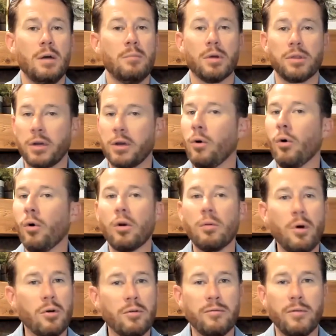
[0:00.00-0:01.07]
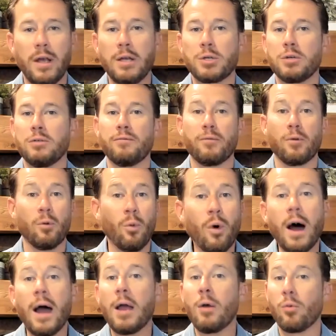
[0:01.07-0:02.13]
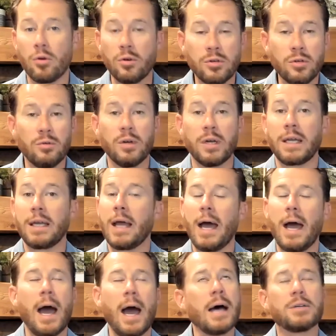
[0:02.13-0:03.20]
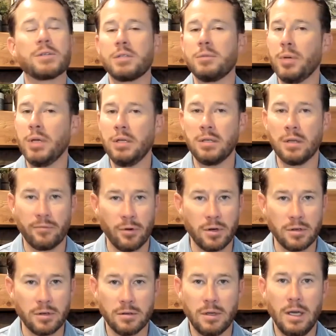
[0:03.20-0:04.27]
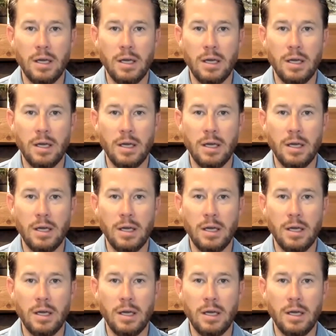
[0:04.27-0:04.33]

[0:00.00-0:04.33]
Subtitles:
but the core motivation for why we're doing it has to be different